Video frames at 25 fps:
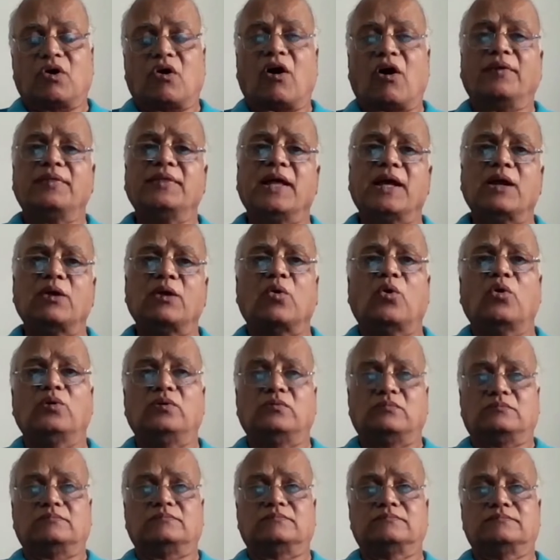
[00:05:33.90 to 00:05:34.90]
on their
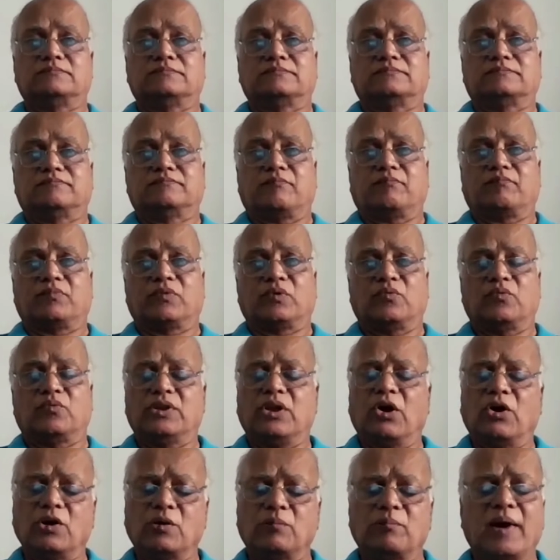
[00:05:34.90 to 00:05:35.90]
own
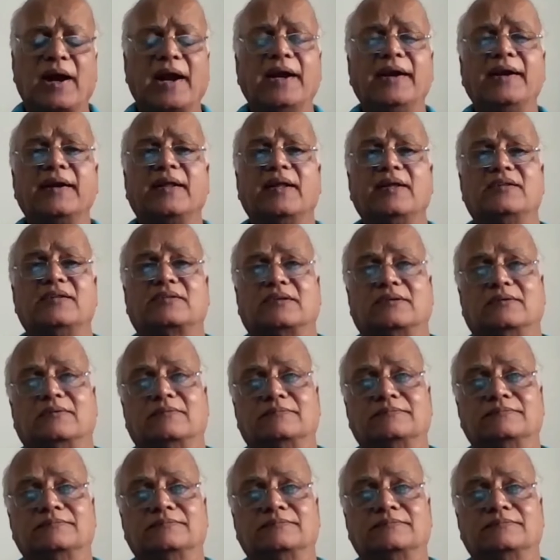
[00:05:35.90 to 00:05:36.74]
without my intention.